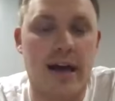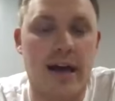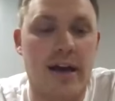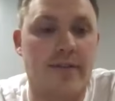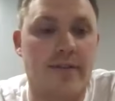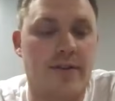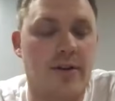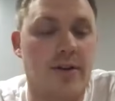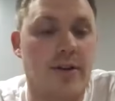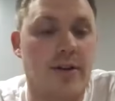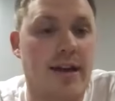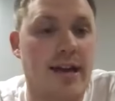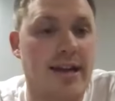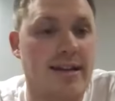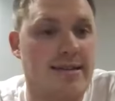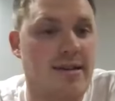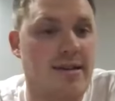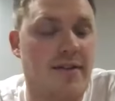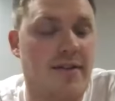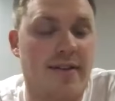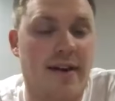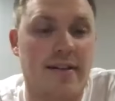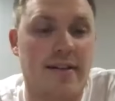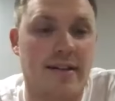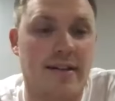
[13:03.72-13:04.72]
if you're getting
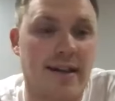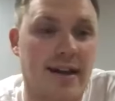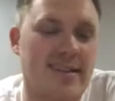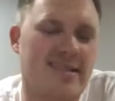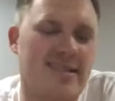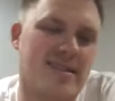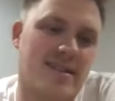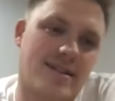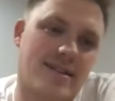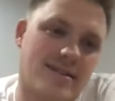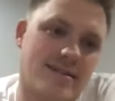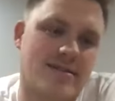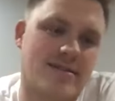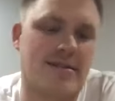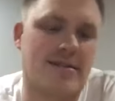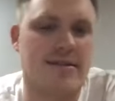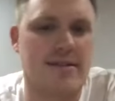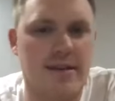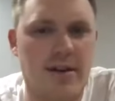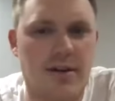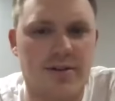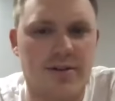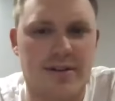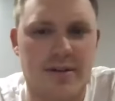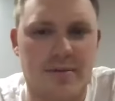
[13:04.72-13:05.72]
stuff out of the lesson. Because,
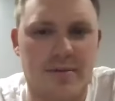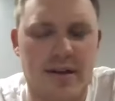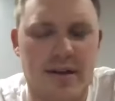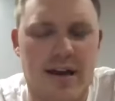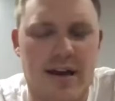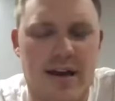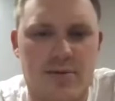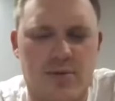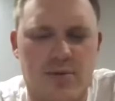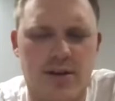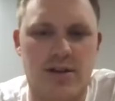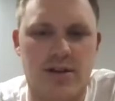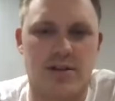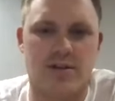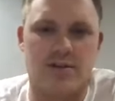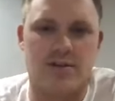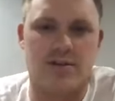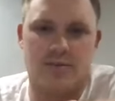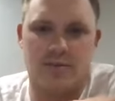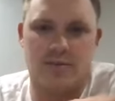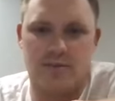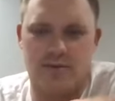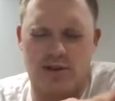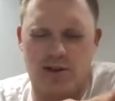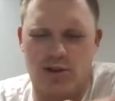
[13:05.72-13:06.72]
you know, sometimes
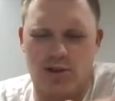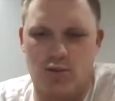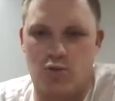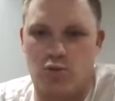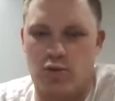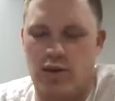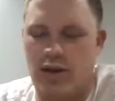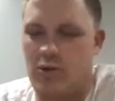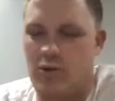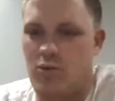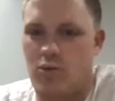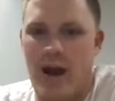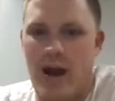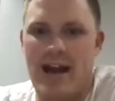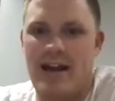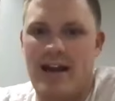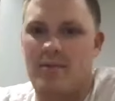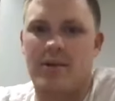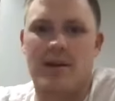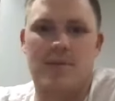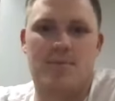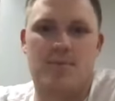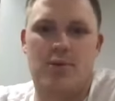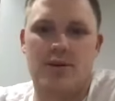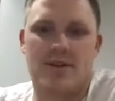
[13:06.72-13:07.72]
you can
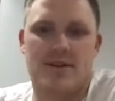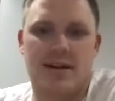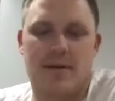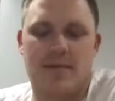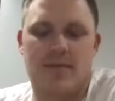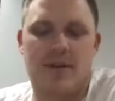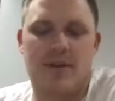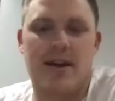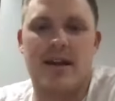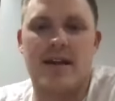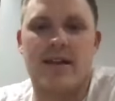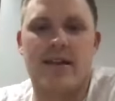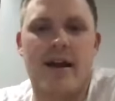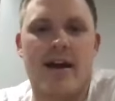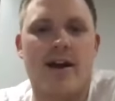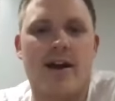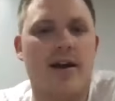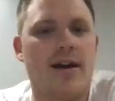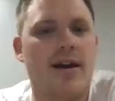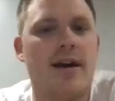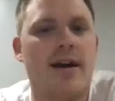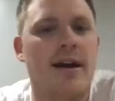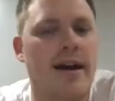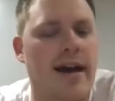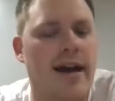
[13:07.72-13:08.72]
randomly put something in
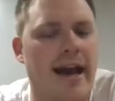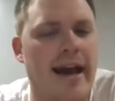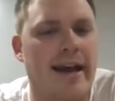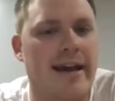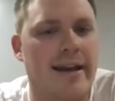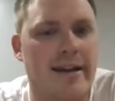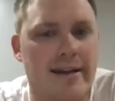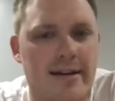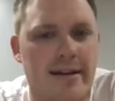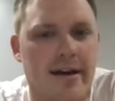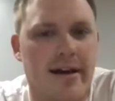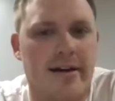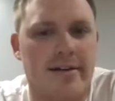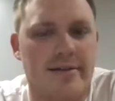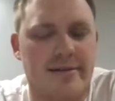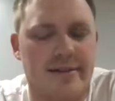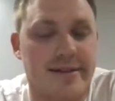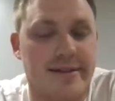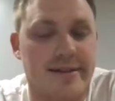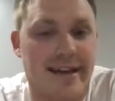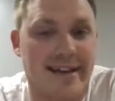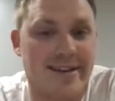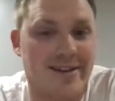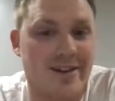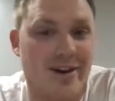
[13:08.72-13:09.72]
there. And
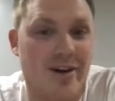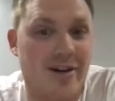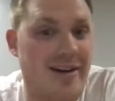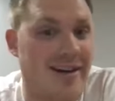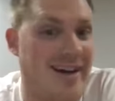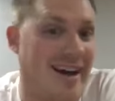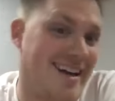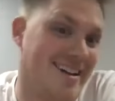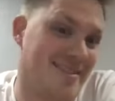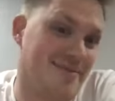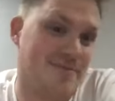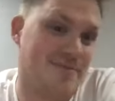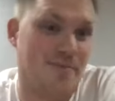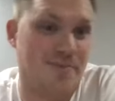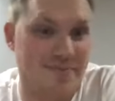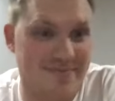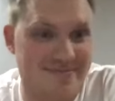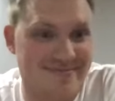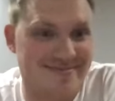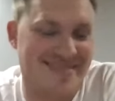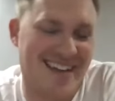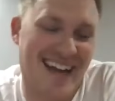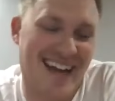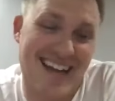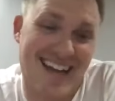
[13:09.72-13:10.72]
since I taught it, I can
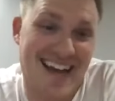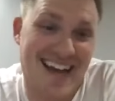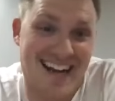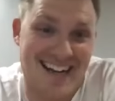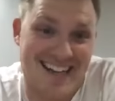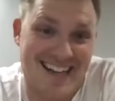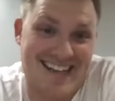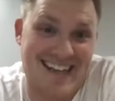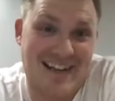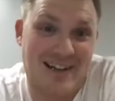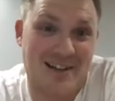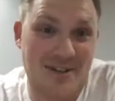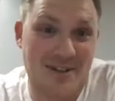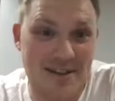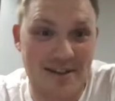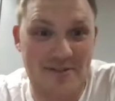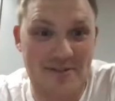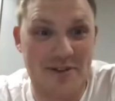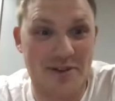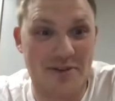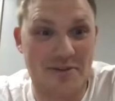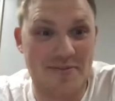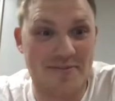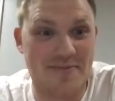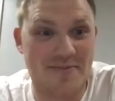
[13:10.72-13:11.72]
kind of tell if
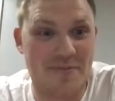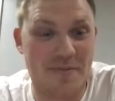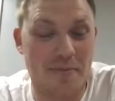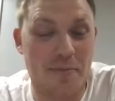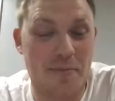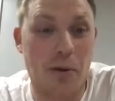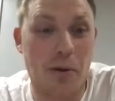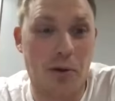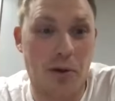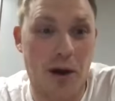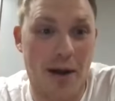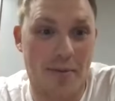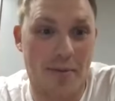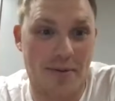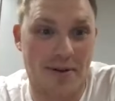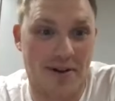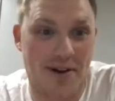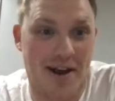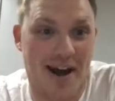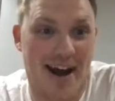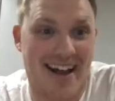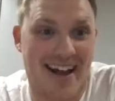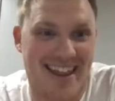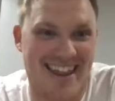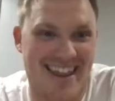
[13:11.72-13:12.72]
you're bullcrapping or
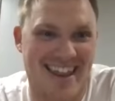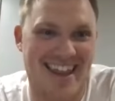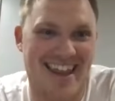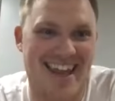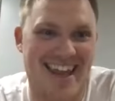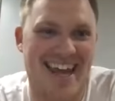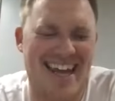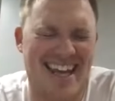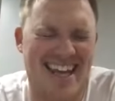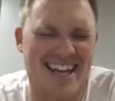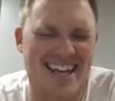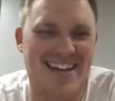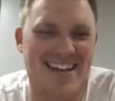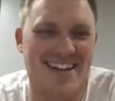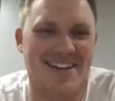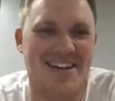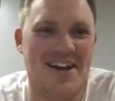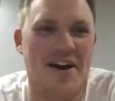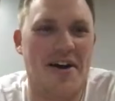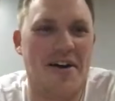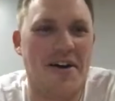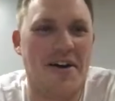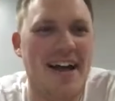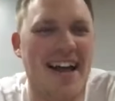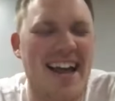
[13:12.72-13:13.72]
not, you
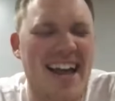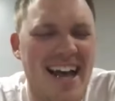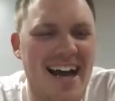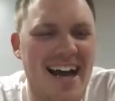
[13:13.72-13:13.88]
know?